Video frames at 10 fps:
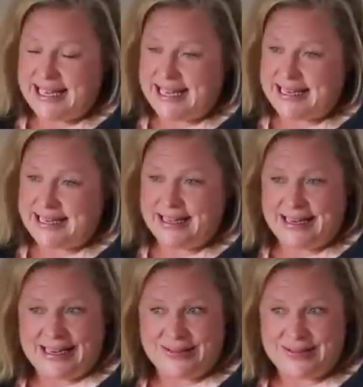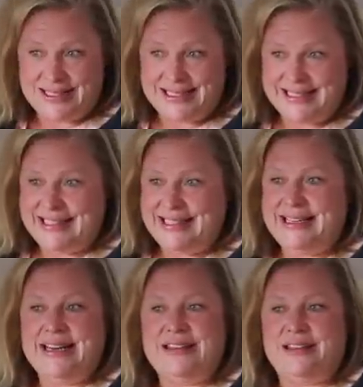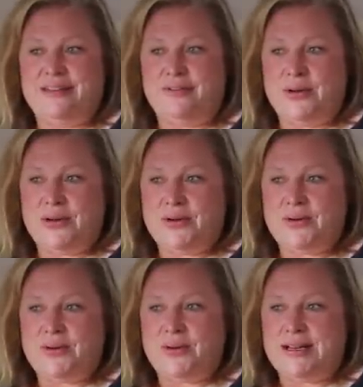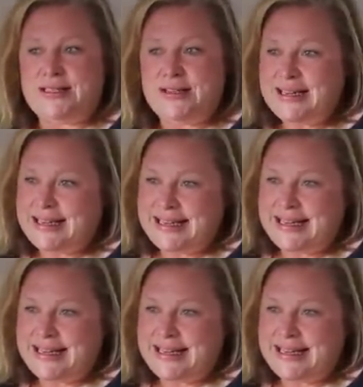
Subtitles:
again unannounced. The photo I took